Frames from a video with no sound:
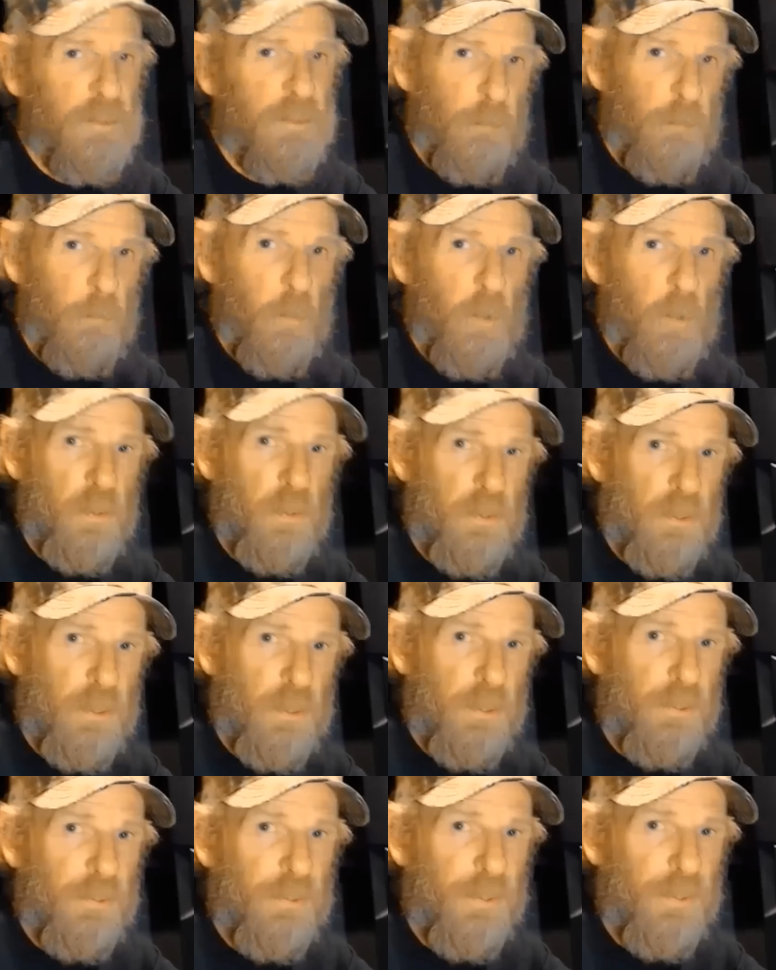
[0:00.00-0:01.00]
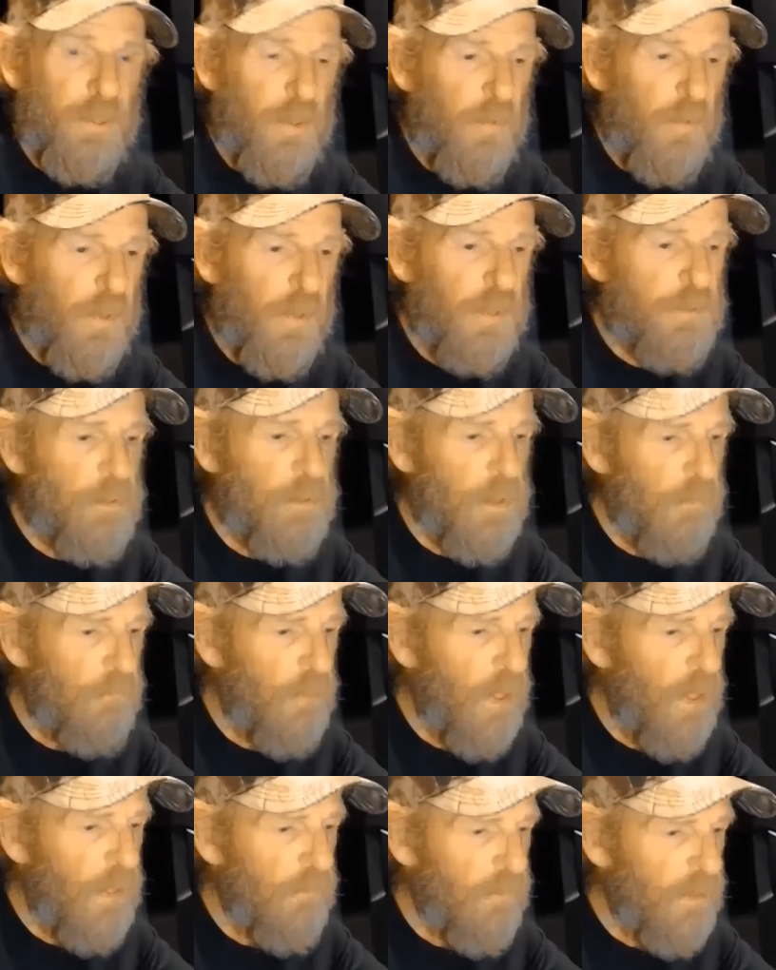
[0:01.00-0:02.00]
and moisture and all that stuff
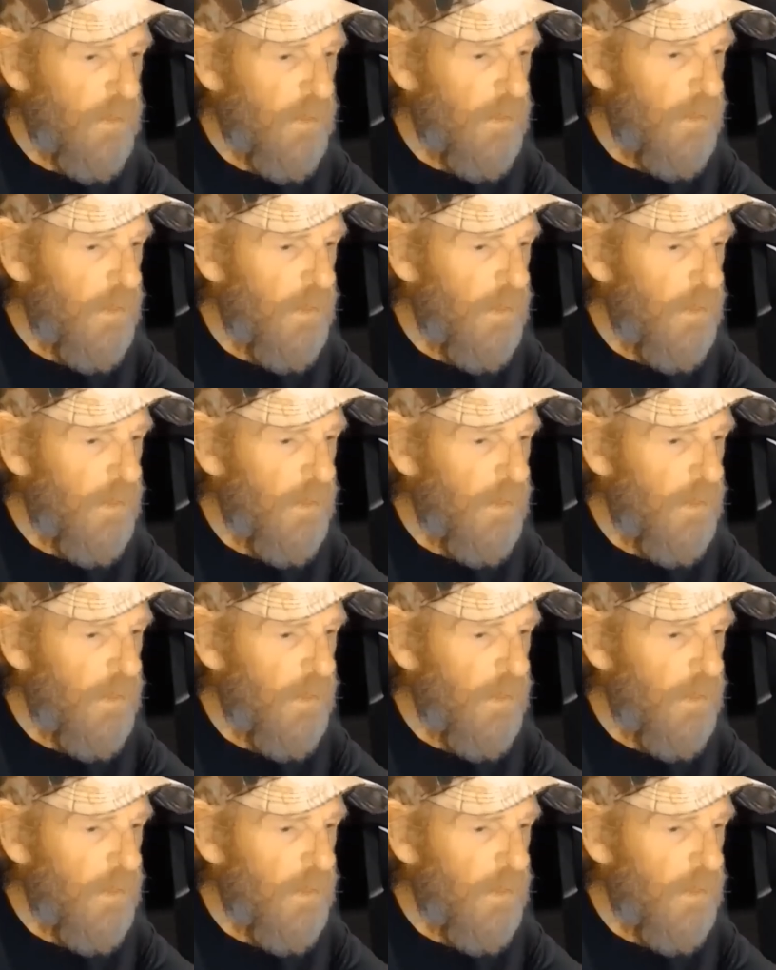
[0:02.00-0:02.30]
out of it.